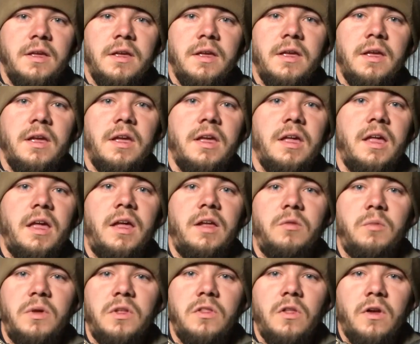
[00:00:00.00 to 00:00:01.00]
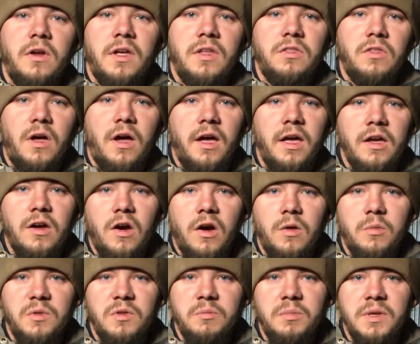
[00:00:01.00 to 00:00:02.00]
And we look at the high
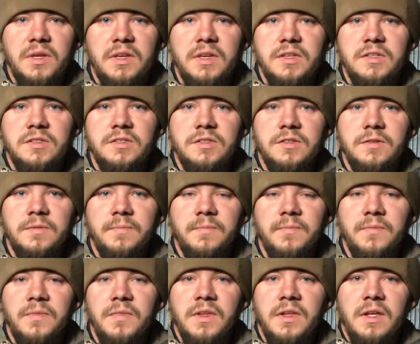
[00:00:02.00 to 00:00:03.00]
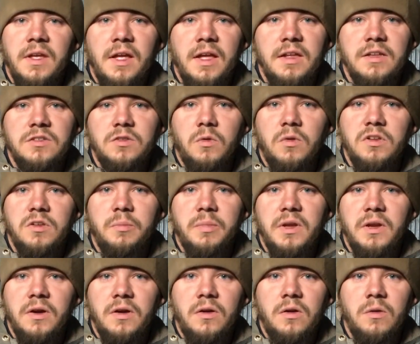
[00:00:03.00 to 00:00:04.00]
carbon piece and it's going to
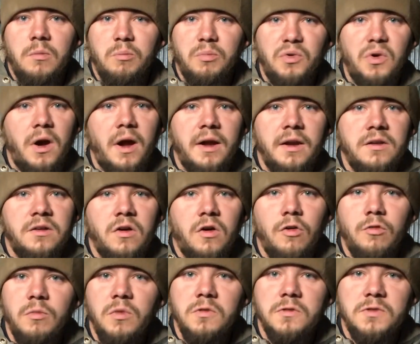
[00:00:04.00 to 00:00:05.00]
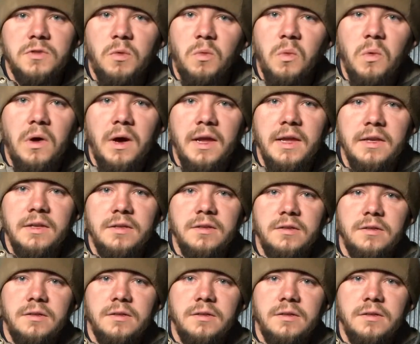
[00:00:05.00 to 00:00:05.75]
appear bright, almost white.